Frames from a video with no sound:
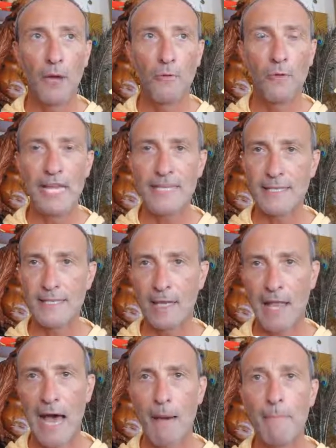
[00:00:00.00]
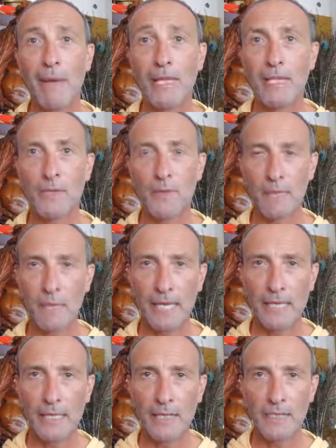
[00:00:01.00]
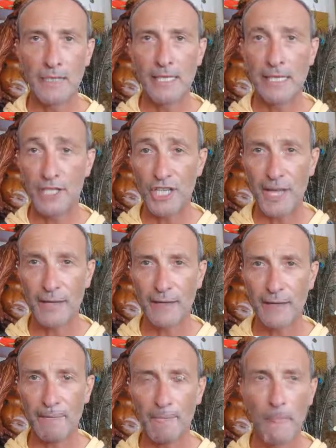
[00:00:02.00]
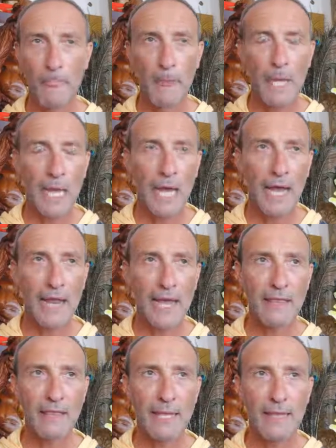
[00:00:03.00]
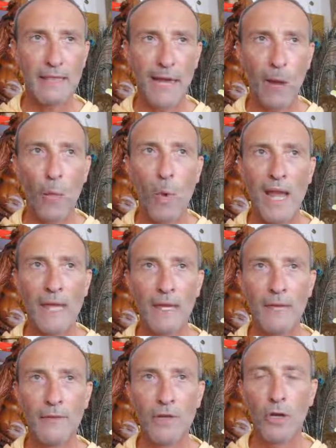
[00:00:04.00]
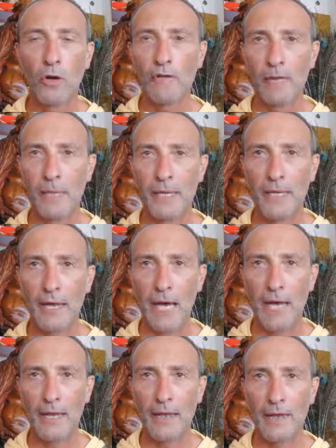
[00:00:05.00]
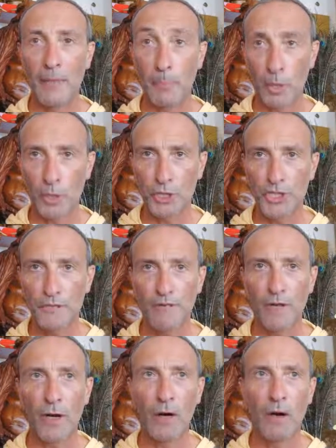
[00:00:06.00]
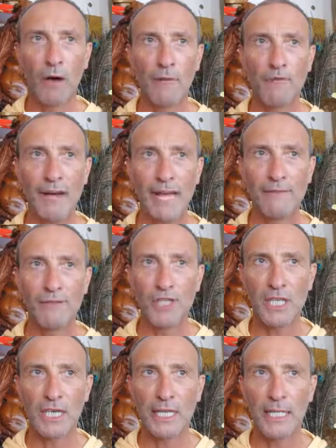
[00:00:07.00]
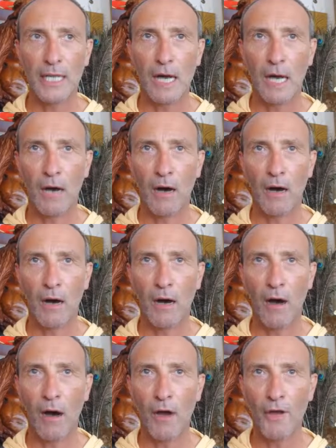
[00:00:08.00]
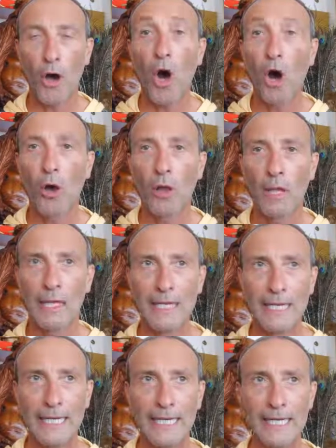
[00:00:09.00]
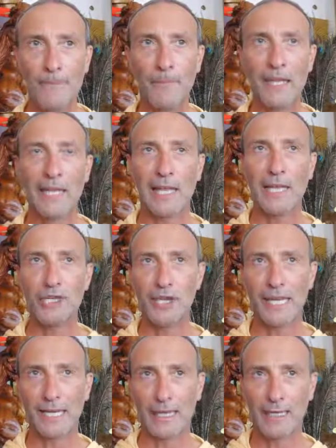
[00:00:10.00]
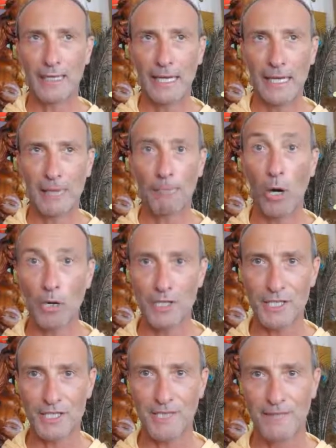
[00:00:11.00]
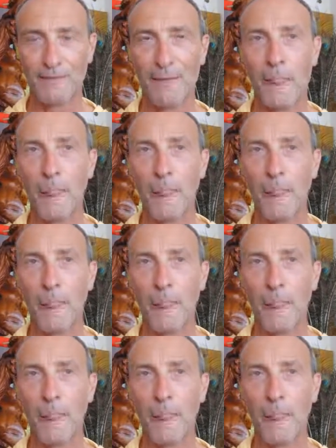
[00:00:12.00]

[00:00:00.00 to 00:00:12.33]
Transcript: raises alarm bells with me to the agenda. And I think that when the government and the push for 5G are on all electric boxes,